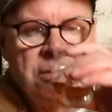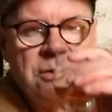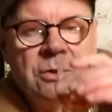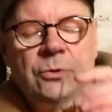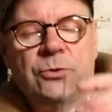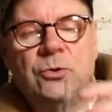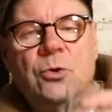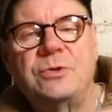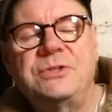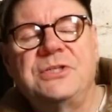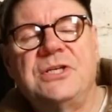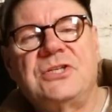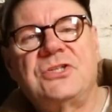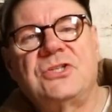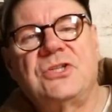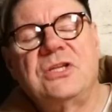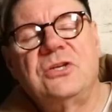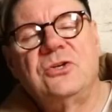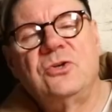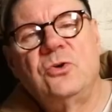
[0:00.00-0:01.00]
You'll notice
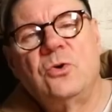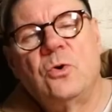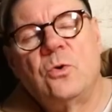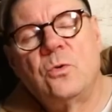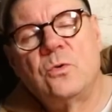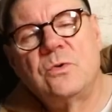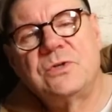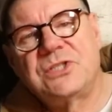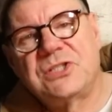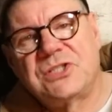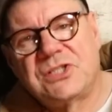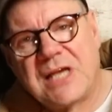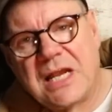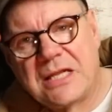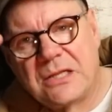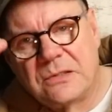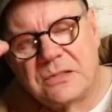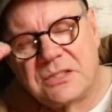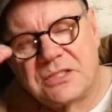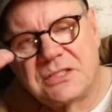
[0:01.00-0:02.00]
the nose
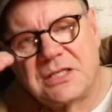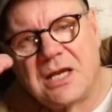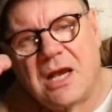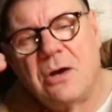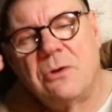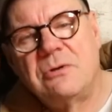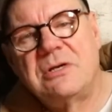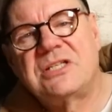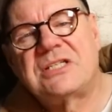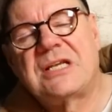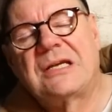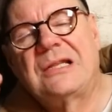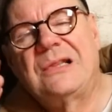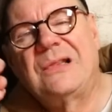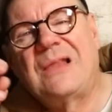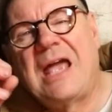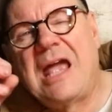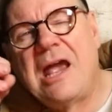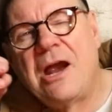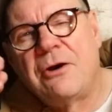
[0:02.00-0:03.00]
settles down, it's a
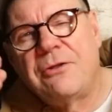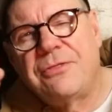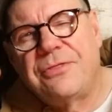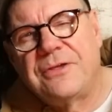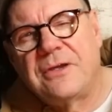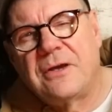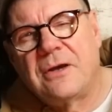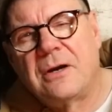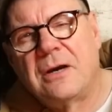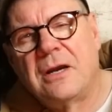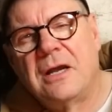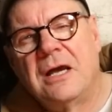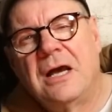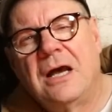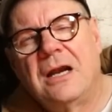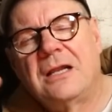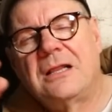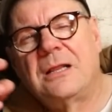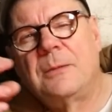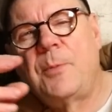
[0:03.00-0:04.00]
little earthier,
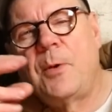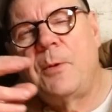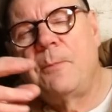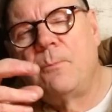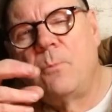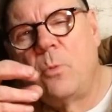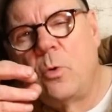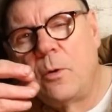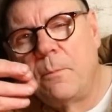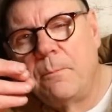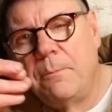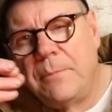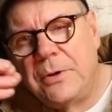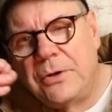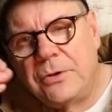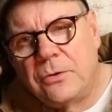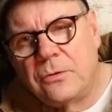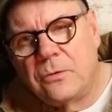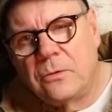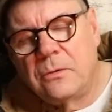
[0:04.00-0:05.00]
a little bit more
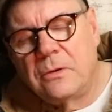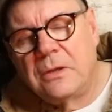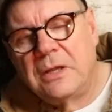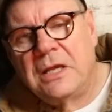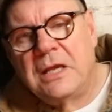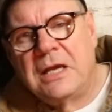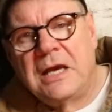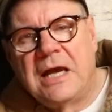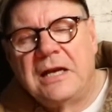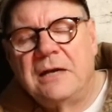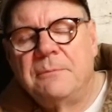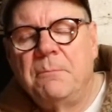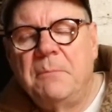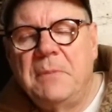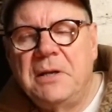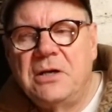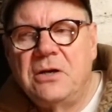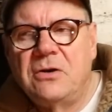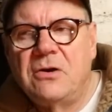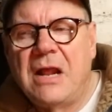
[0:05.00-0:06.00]
mineral, and
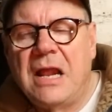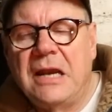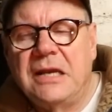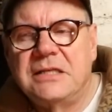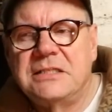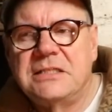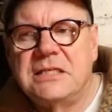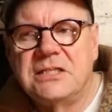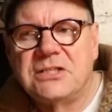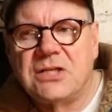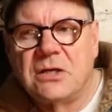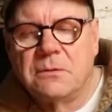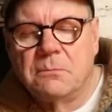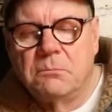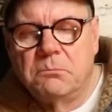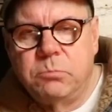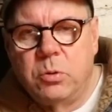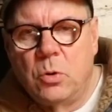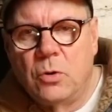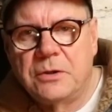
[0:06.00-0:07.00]
minerality is an
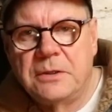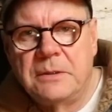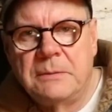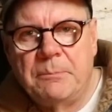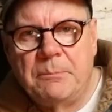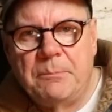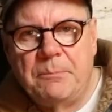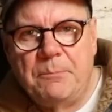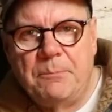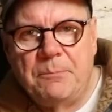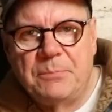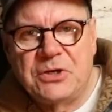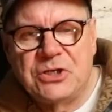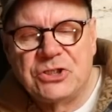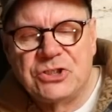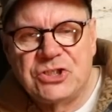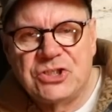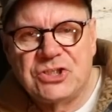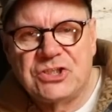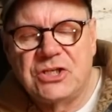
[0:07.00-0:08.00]
important
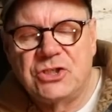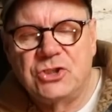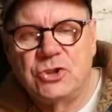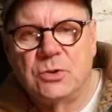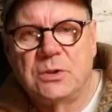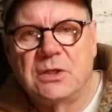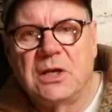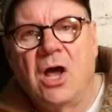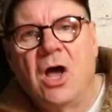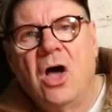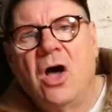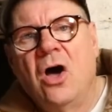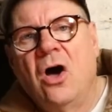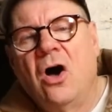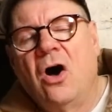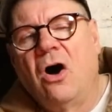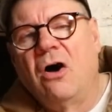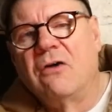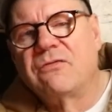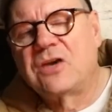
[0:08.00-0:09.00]
constituent
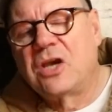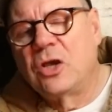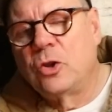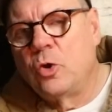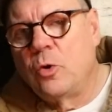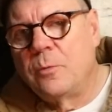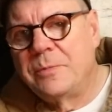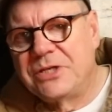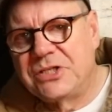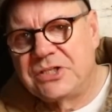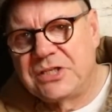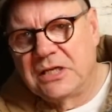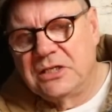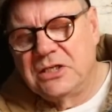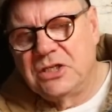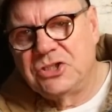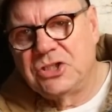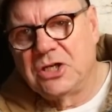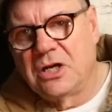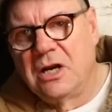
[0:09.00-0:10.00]
of Kilchoman's
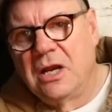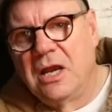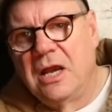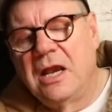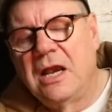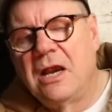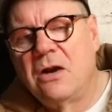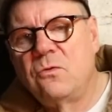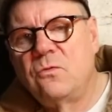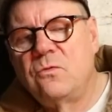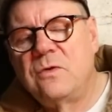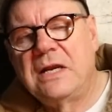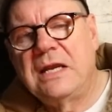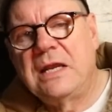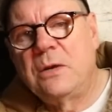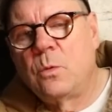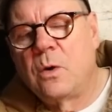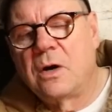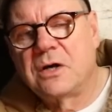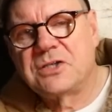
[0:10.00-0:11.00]
signature. It
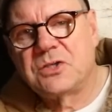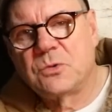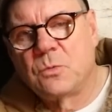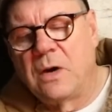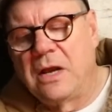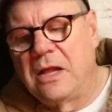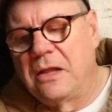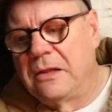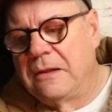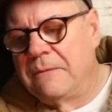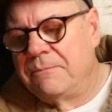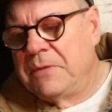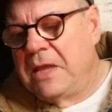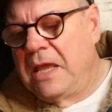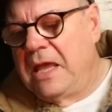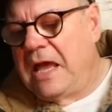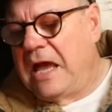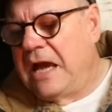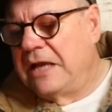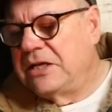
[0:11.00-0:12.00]
really works well,
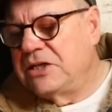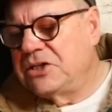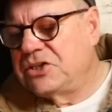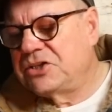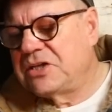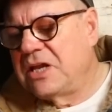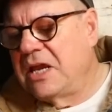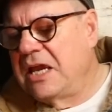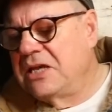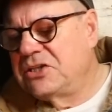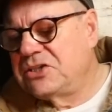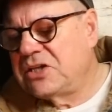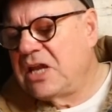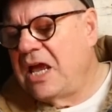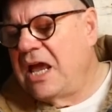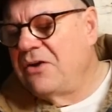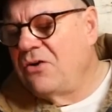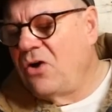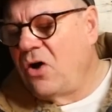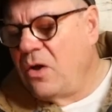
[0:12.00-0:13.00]
and it's, it's
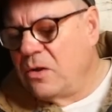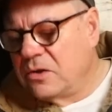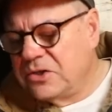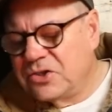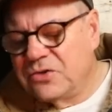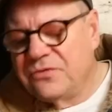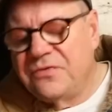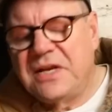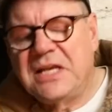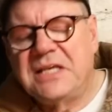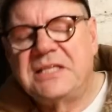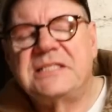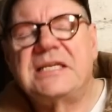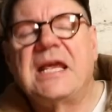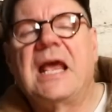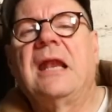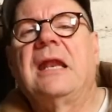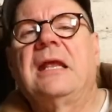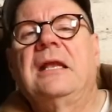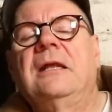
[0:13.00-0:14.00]
also very
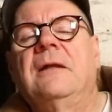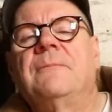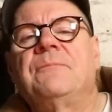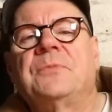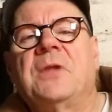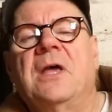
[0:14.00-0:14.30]
telling